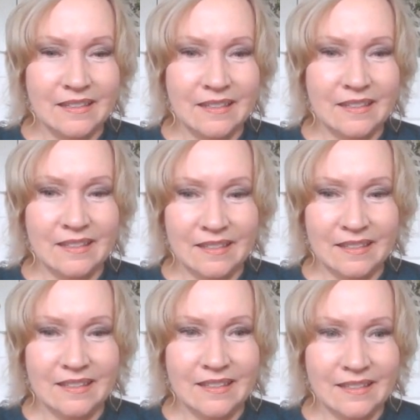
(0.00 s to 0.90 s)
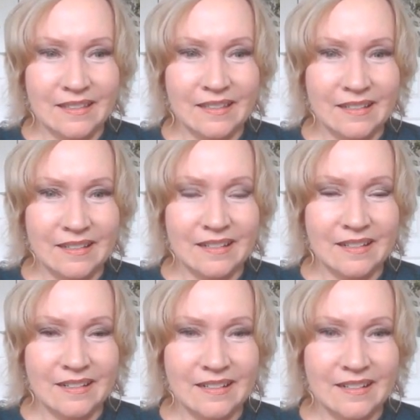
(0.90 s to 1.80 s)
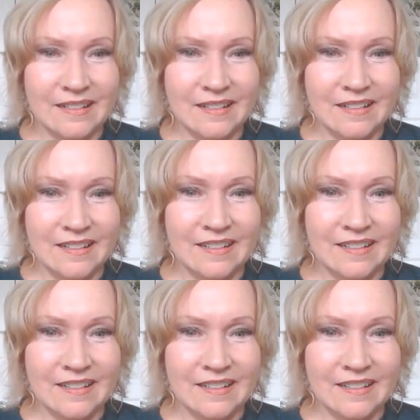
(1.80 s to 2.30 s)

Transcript: (not speaking)